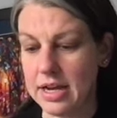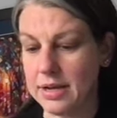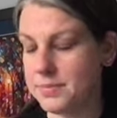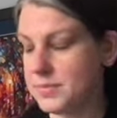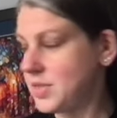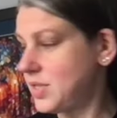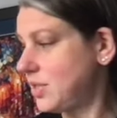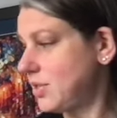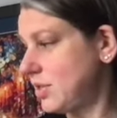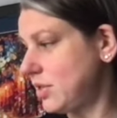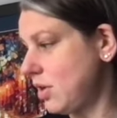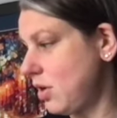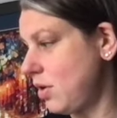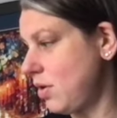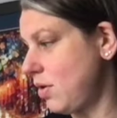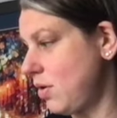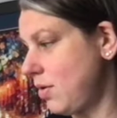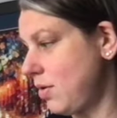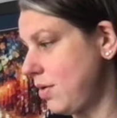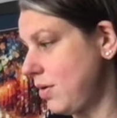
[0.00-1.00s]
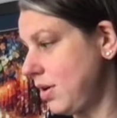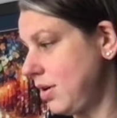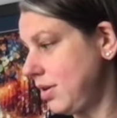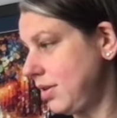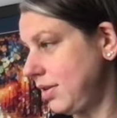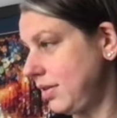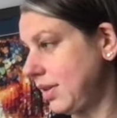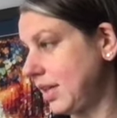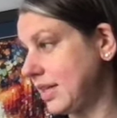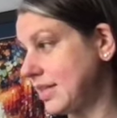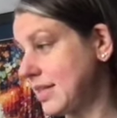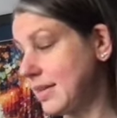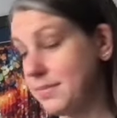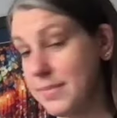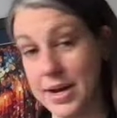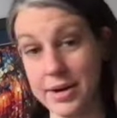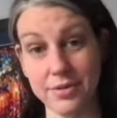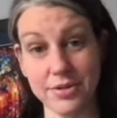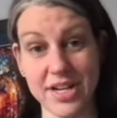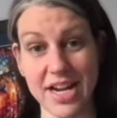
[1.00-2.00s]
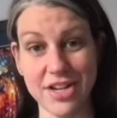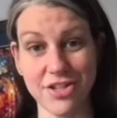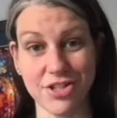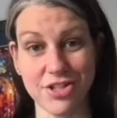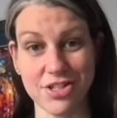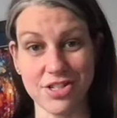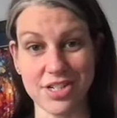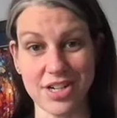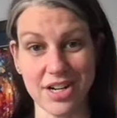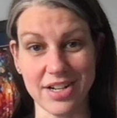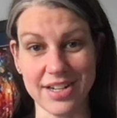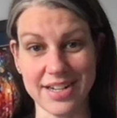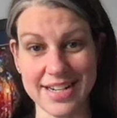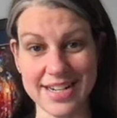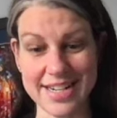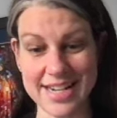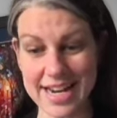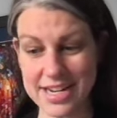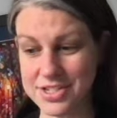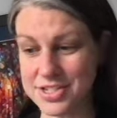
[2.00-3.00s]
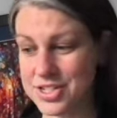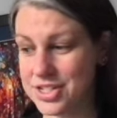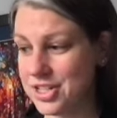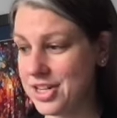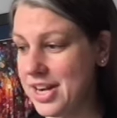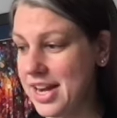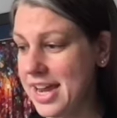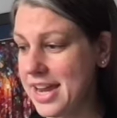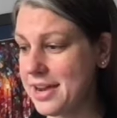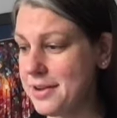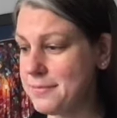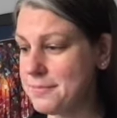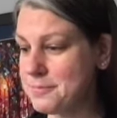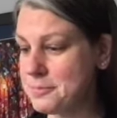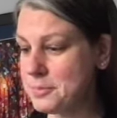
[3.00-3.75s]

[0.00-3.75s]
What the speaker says: So like I said, my rotation started yesterday,